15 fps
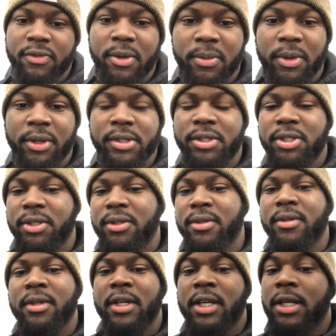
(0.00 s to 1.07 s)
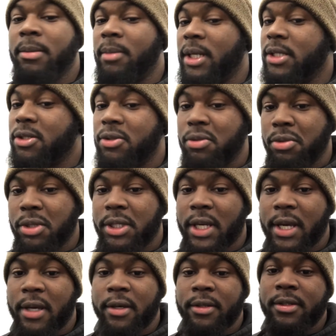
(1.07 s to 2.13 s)
if I want to. Makes cool
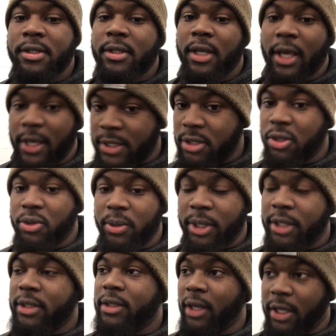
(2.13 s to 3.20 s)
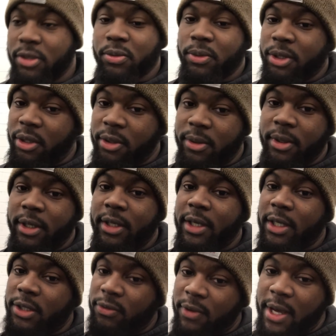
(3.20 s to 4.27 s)
sounds. It's quick. It's real quick.
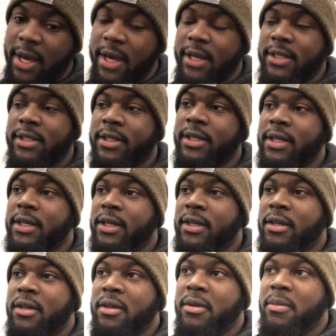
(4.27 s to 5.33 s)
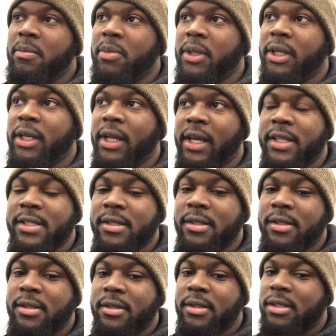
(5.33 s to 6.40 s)
It's fast. But it ain't
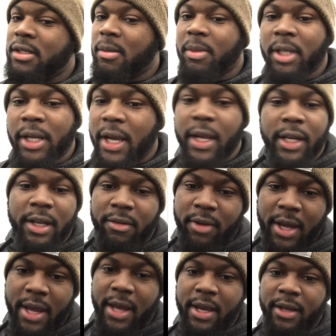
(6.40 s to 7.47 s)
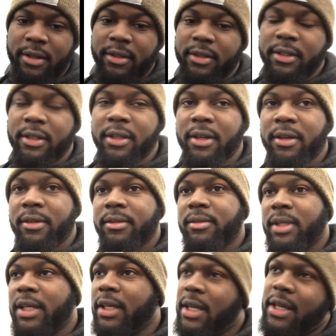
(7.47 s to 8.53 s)
something I ain't never had. You know.
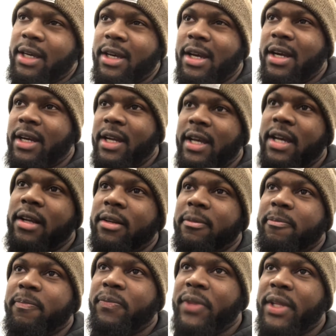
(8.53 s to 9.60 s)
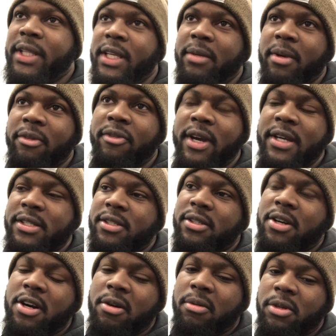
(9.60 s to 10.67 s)
Yeah. I had. I think my fastest
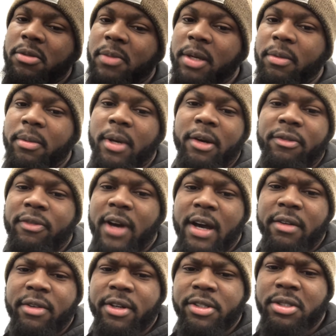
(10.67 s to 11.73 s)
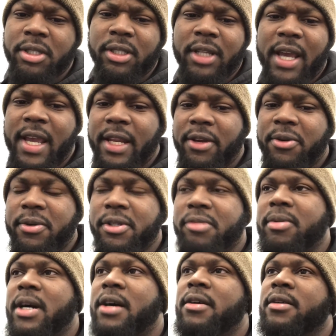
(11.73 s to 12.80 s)
car was maybe about 580
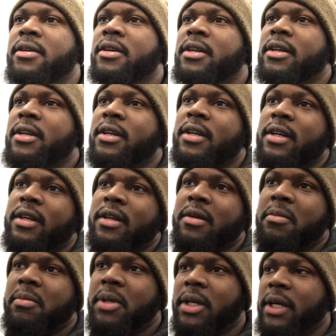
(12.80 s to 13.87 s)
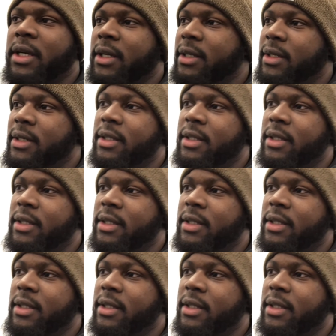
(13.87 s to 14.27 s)
horsepower, but